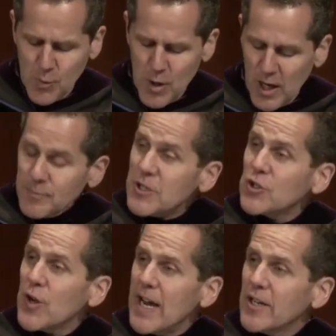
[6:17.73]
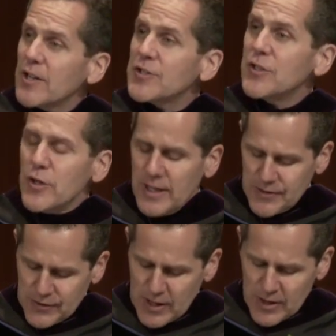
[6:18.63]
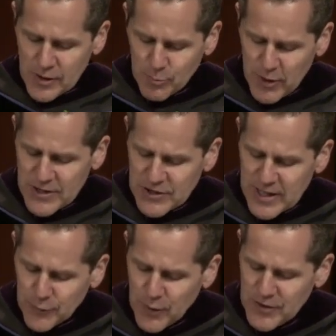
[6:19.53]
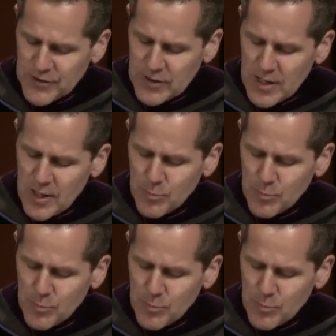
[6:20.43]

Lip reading: We'll help to train our students to bridge difference,